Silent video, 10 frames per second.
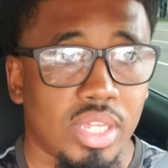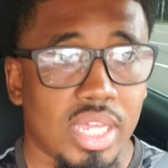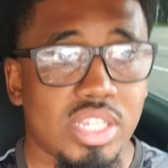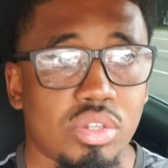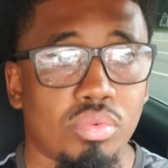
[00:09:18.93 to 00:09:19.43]

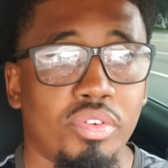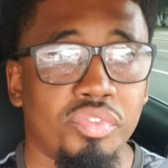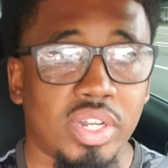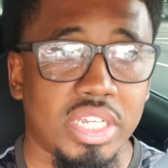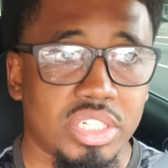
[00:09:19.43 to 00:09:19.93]
is a
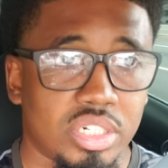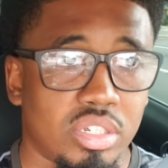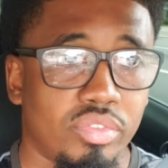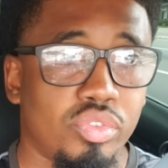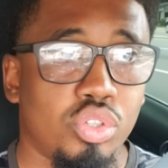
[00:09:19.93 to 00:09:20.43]
reflection
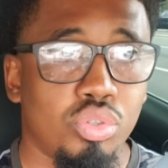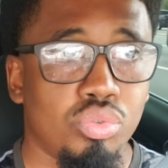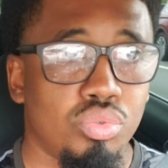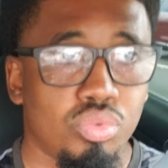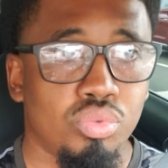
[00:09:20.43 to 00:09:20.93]
of
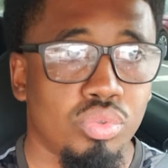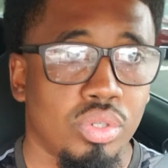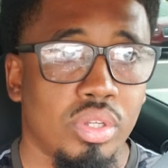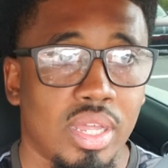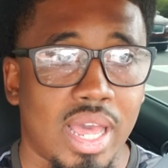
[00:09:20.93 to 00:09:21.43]
you
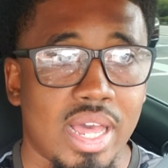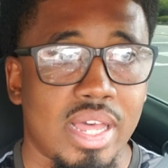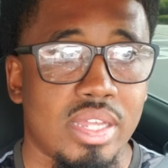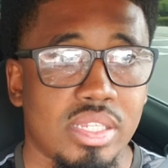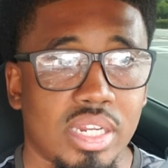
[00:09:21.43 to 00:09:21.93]

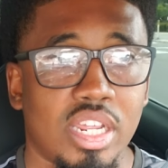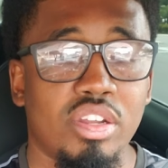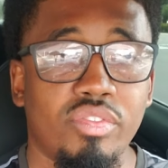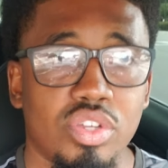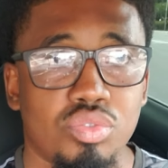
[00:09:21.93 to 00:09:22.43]
as an
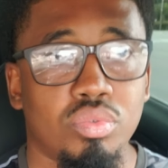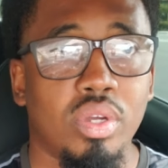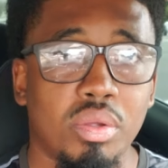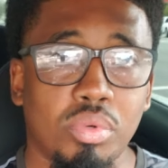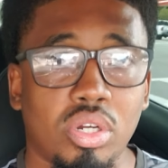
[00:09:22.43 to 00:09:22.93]

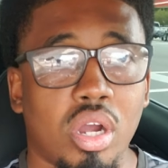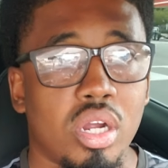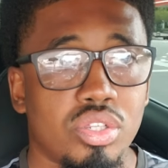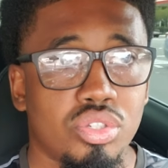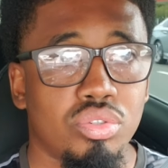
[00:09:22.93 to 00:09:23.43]
individual in
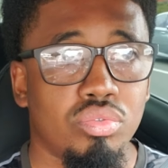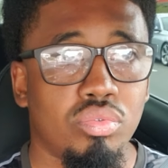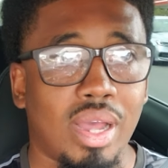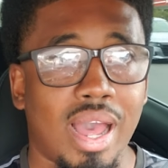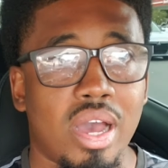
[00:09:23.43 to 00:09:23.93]
regards
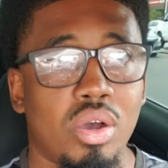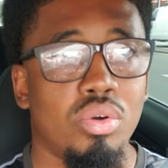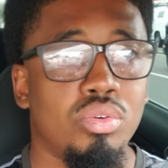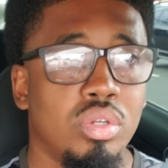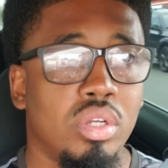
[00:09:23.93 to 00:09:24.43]
to
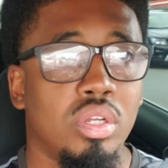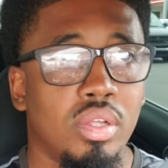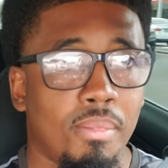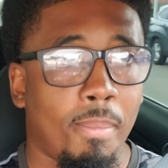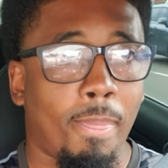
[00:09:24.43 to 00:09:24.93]
how
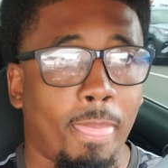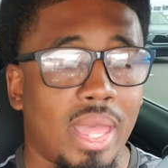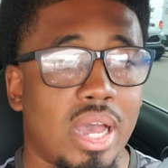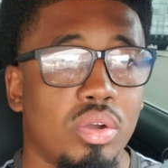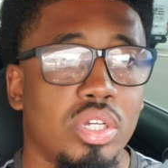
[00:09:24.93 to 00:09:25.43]

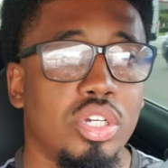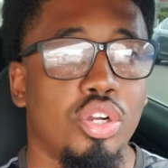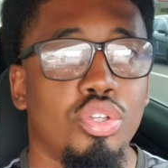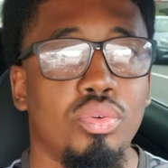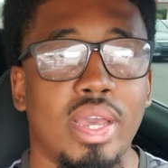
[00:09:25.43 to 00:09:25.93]
how good
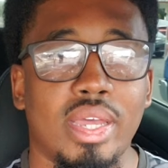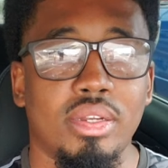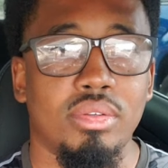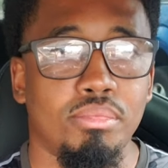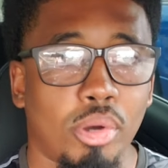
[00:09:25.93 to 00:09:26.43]
are you at
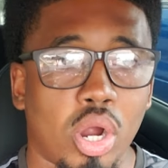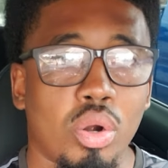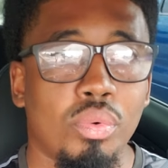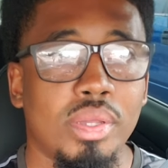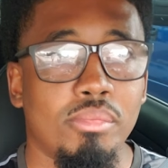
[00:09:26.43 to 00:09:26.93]

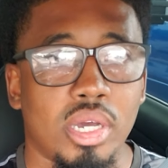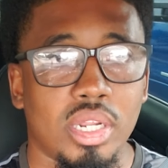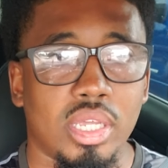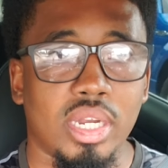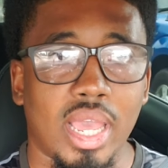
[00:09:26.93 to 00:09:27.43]
borrowing
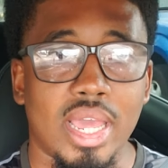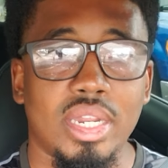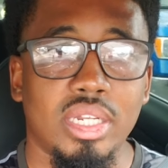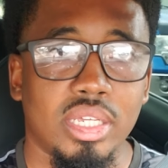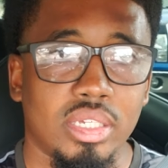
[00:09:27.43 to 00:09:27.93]
money and
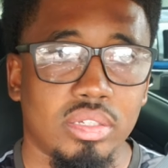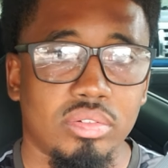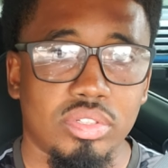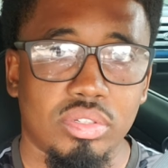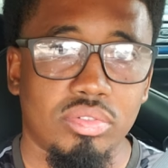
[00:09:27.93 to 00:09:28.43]

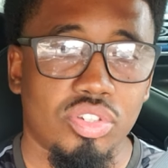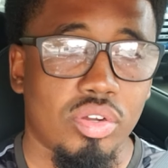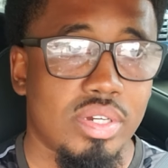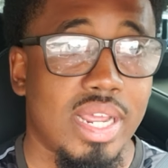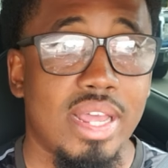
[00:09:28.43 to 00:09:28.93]
handling
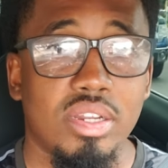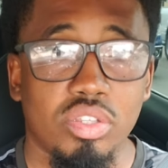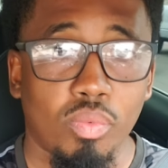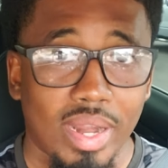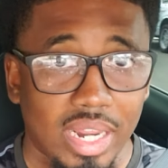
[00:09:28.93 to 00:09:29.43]
certain debt.
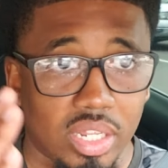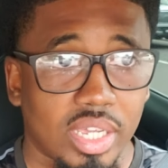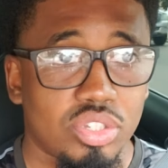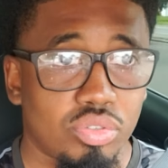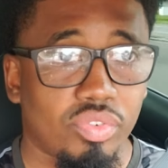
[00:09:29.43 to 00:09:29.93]
The way they
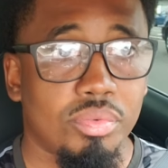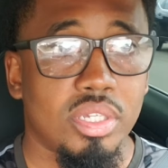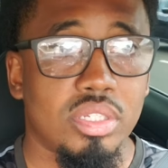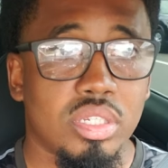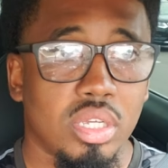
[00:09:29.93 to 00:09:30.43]
look at you from
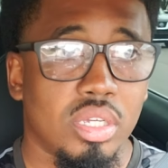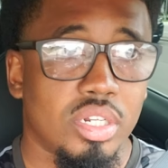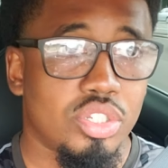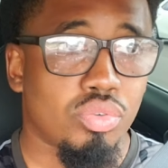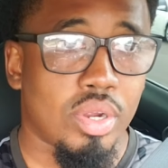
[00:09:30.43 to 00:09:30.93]
these
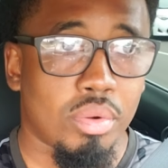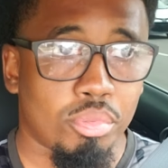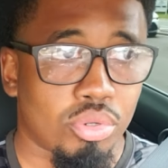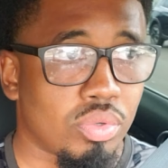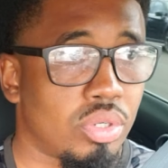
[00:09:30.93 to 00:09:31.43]
these credit
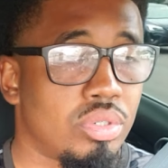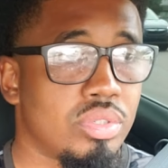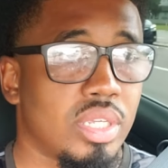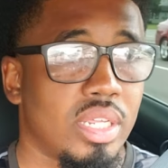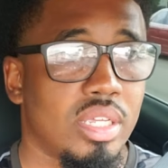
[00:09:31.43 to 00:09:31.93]

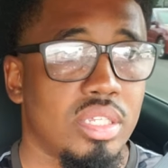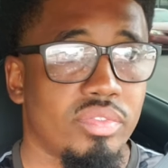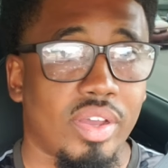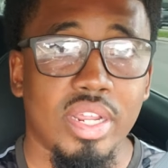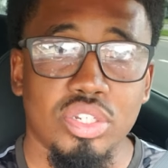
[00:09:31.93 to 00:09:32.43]
bureaus and
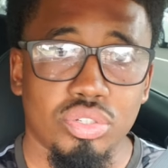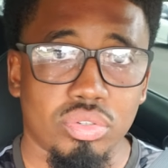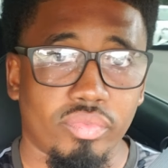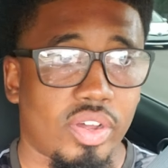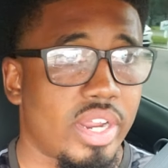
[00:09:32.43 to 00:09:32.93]
these
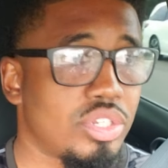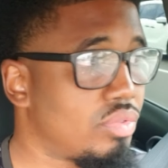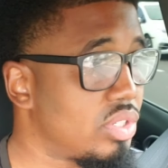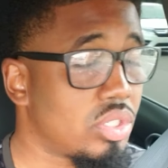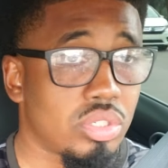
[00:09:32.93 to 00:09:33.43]
financial
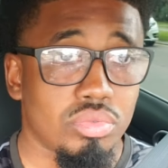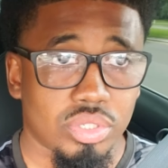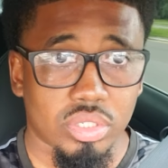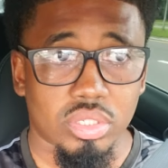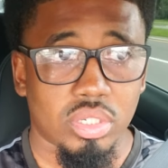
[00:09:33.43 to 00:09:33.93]
financial
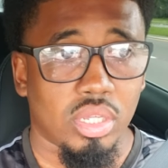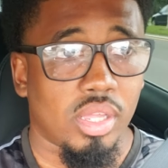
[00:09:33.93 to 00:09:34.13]
institutions.